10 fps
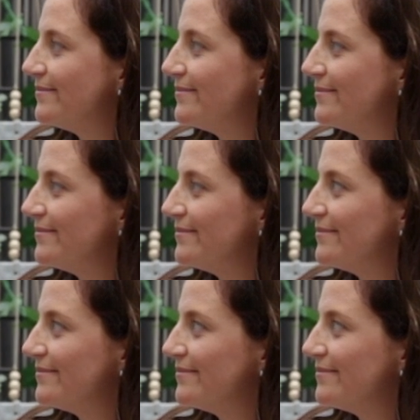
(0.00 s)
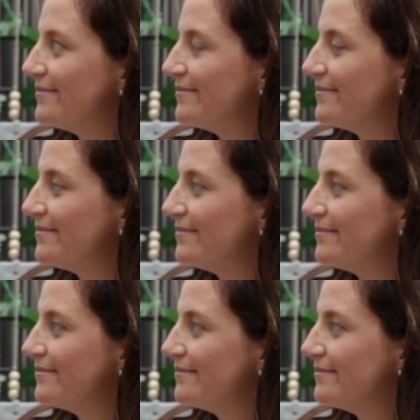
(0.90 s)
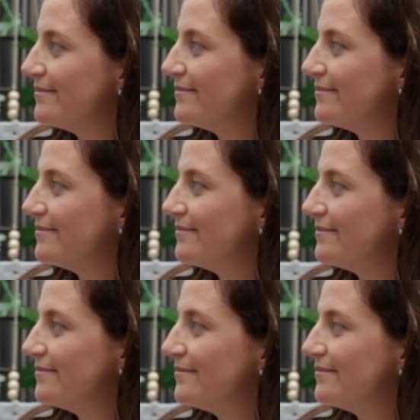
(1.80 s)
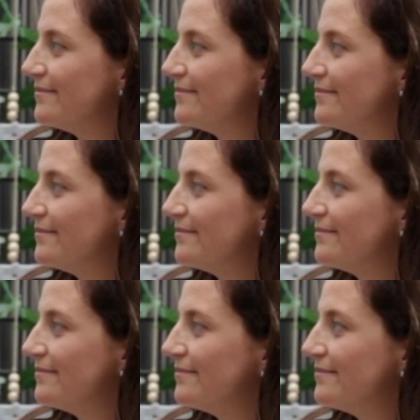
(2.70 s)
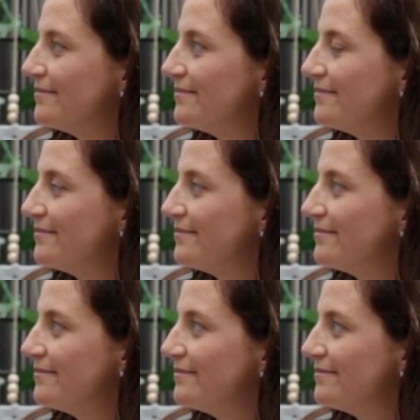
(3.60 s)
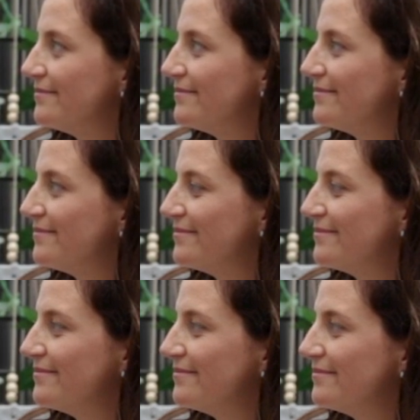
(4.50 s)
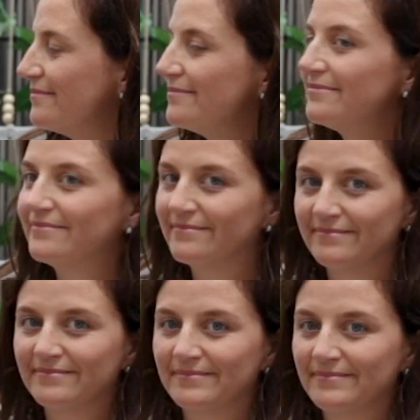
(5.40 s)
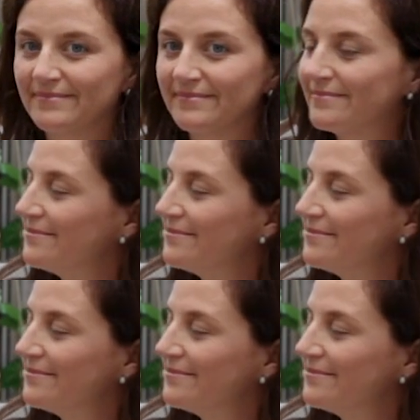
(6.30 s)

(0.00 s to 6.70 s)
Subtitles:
No words are spoken by the person on screen.